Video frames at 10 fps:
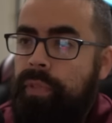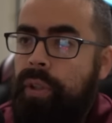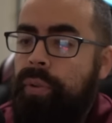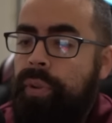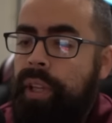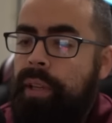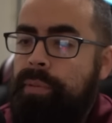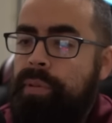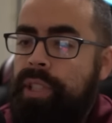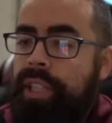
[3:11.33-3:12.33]
Oh, they end up
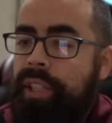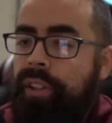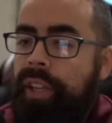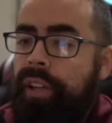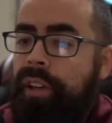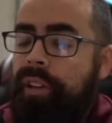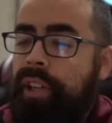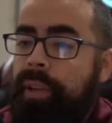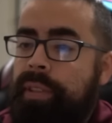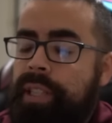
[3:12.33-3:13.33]
switching into Gligar.
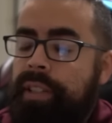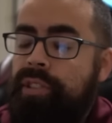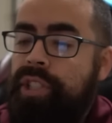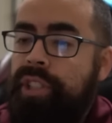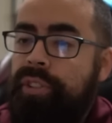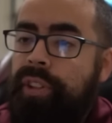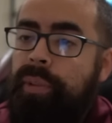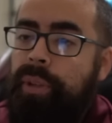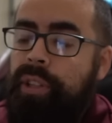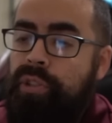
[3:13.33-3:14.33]
Okay, we take the shield, then
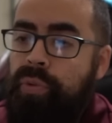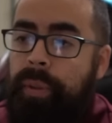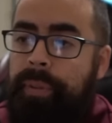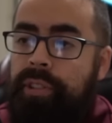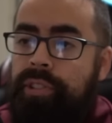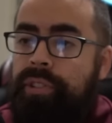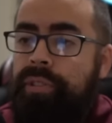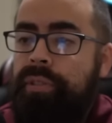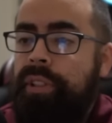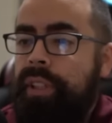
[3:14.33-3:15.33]
we're going to swap
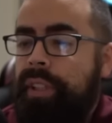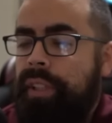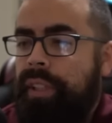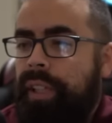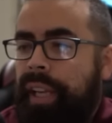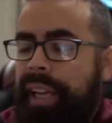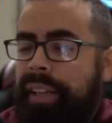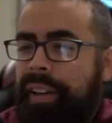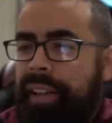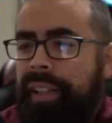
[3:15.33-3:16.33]
into
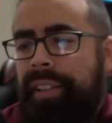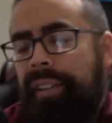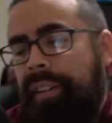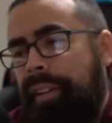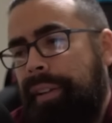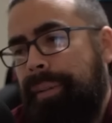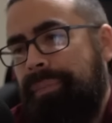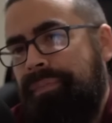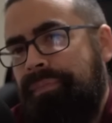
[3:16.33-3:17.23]
A9.